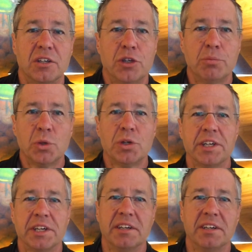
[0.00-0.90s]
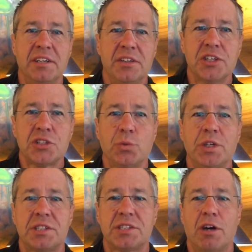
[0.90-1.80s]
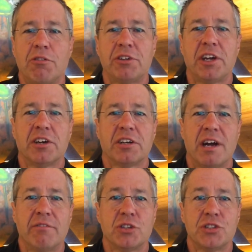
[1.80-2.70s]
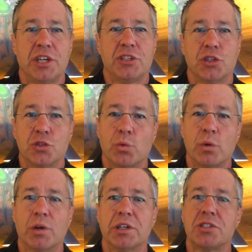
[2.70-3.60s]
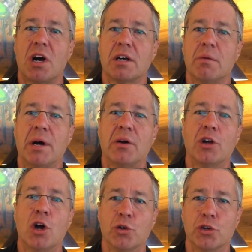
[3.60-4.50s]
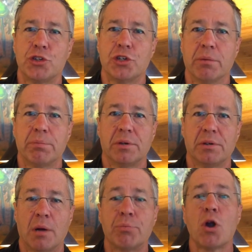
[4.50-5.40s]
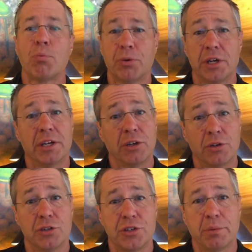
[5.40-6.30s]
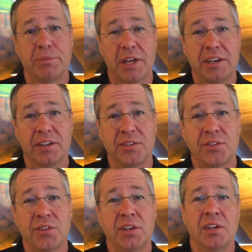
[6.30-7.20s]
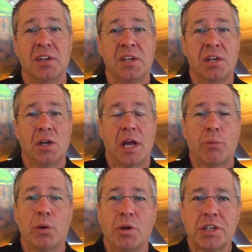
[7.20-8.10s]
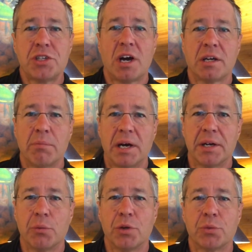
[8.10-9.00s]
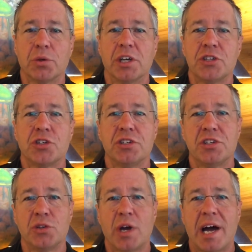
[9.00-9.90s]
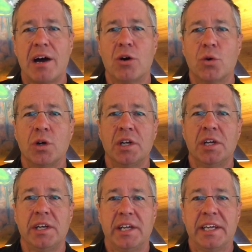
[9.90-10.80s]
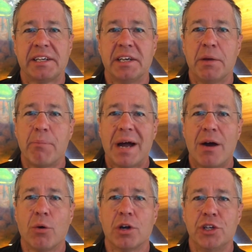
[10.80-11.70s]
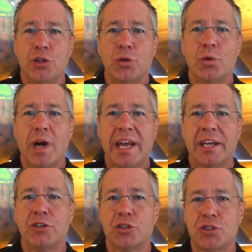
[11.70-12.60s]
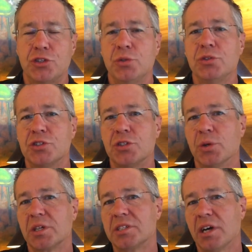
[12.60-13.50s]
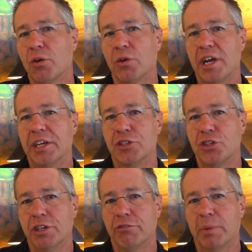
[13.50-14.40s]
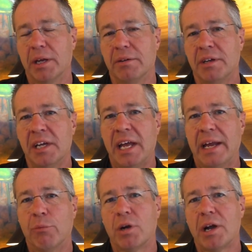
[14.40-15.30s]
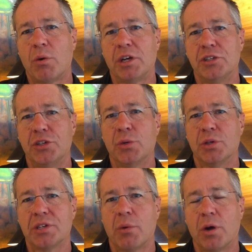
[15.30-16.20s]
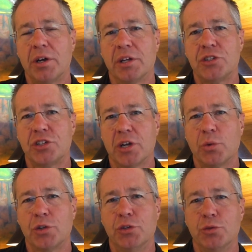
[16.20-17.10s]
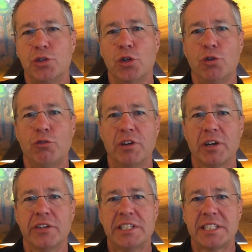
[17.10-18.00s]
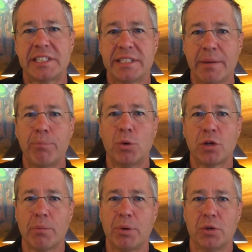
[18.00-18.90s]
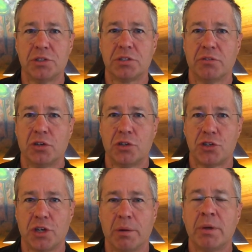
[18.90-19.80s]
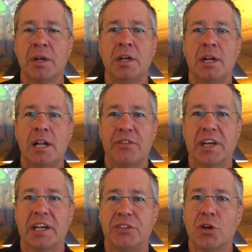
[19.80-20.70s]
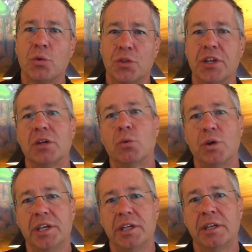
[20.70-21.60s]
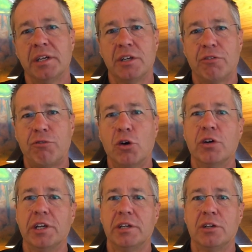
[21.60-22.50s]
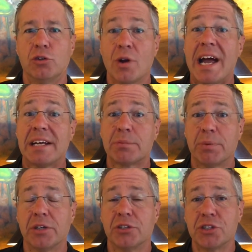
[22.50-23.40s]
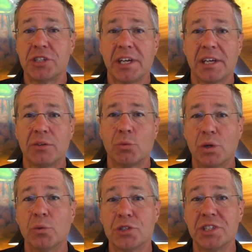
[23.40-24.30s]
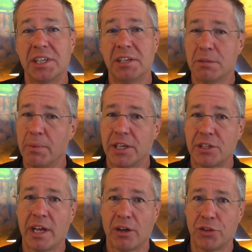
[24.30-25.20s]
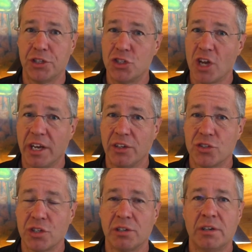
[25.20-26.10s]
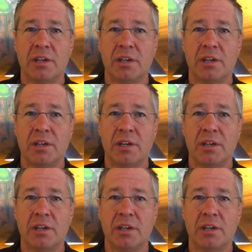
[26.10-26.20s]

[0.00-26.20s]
Good morning. In this week's self-care conversations, we want to talk about ownership, appropriate ownership, that is. And we want to talk about it with relation to how it can empower you and your students to accelerate achievement. And what I want to do is I want to share with you two very simple components of ownership that I don't think we fully grasp and understand when we're seeking to make healthy change.